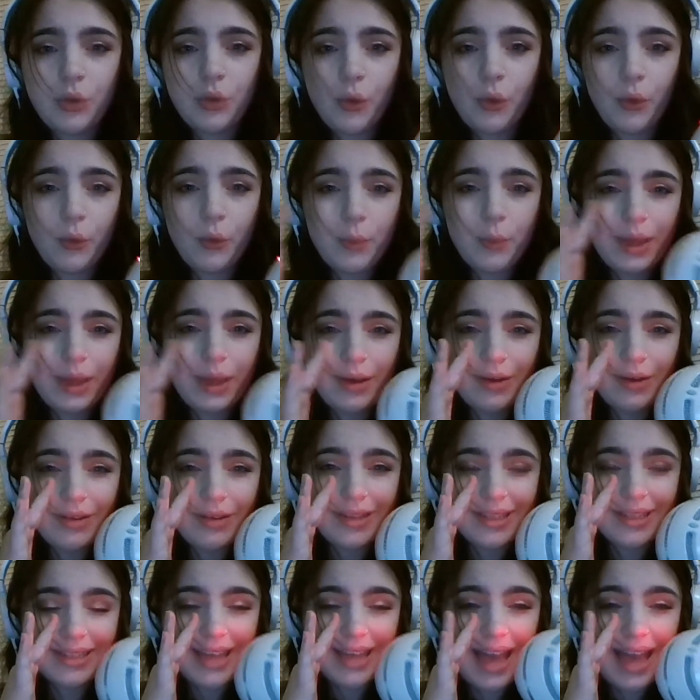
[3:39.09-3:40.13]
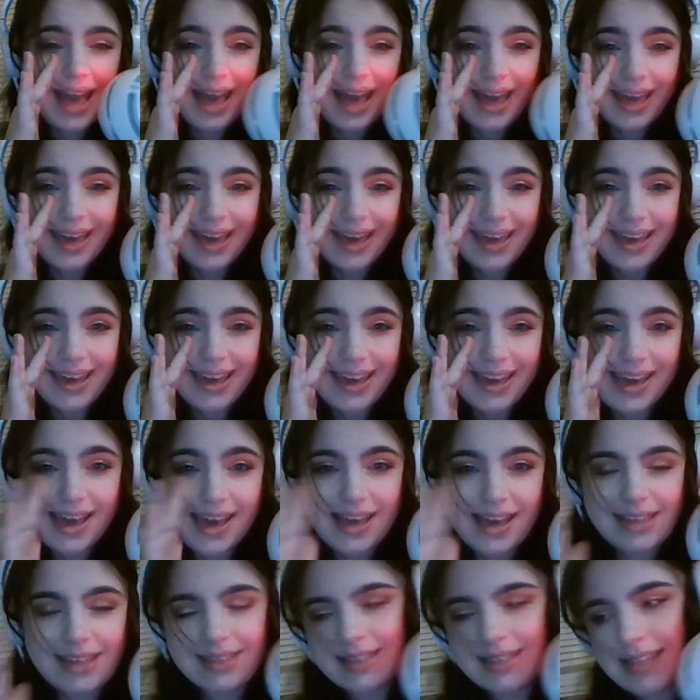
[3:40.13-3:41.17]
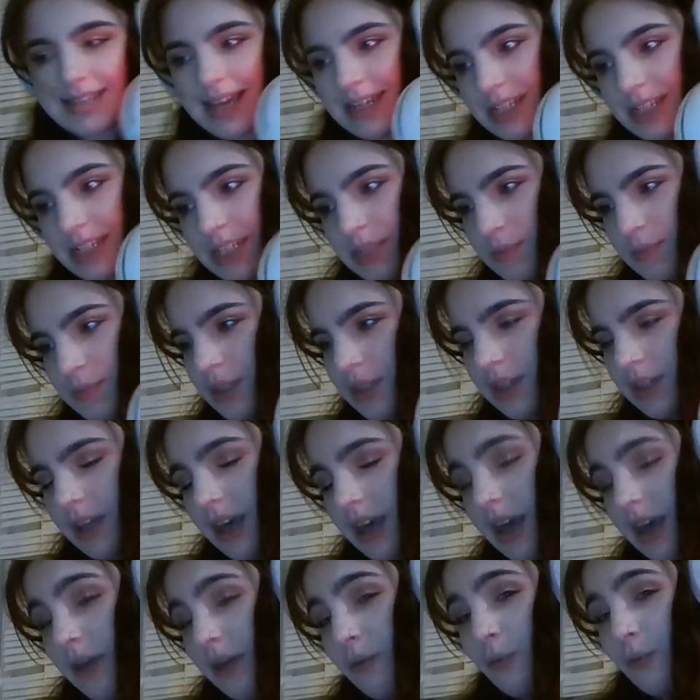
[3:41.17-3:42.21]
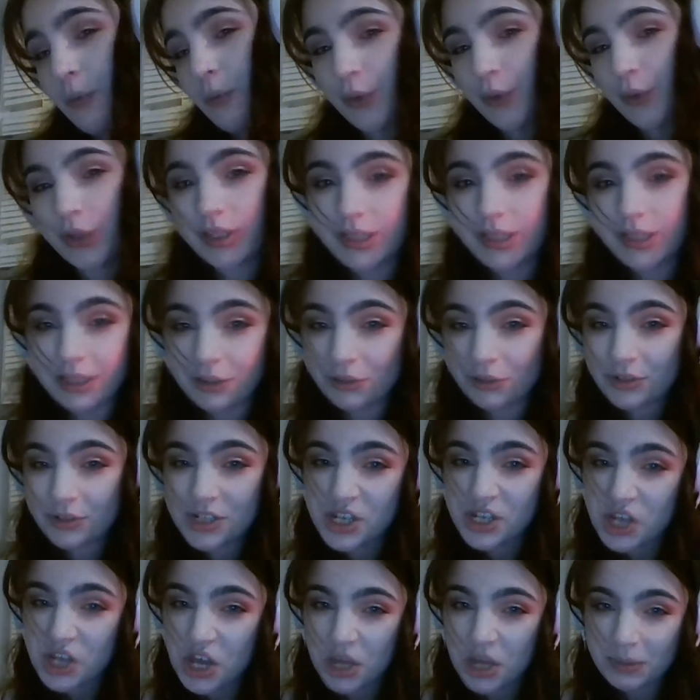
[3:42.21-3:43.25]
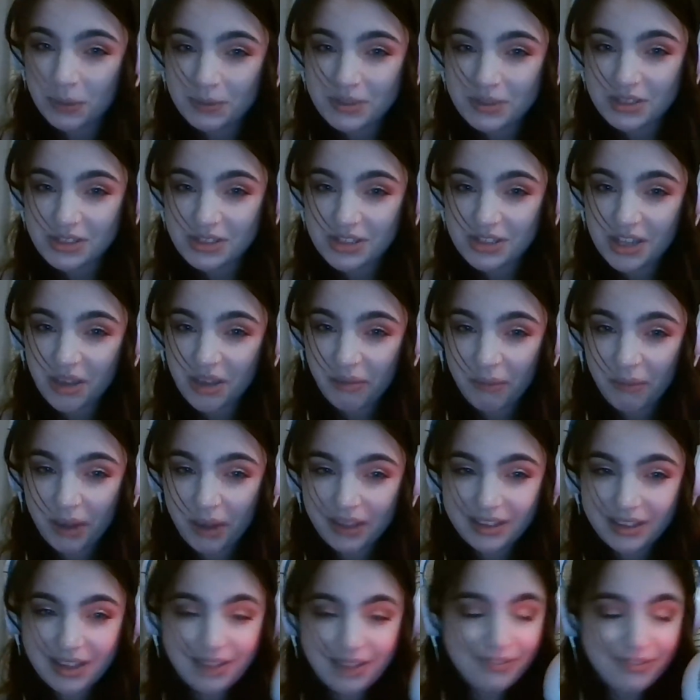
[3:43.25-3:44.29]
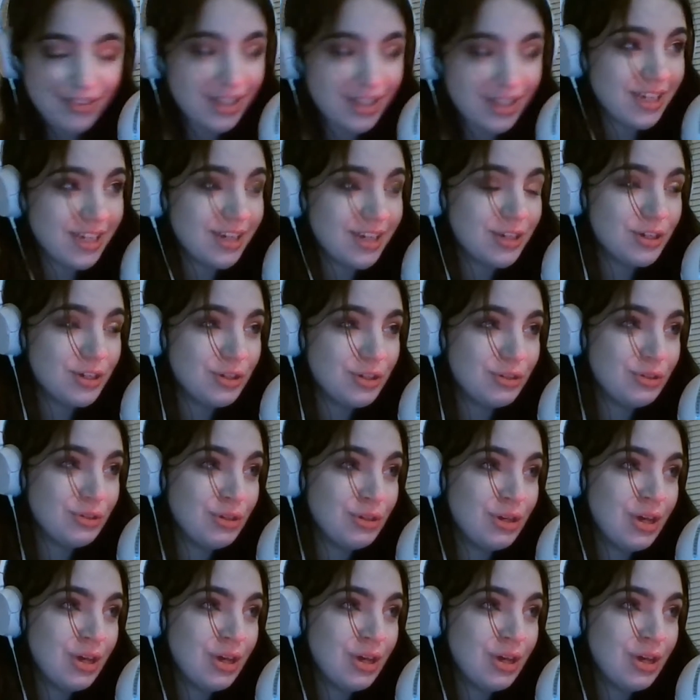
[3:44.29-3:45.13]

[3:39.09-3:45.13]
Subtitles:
Oh my god, hi! It's actually been a really long time since I made that video.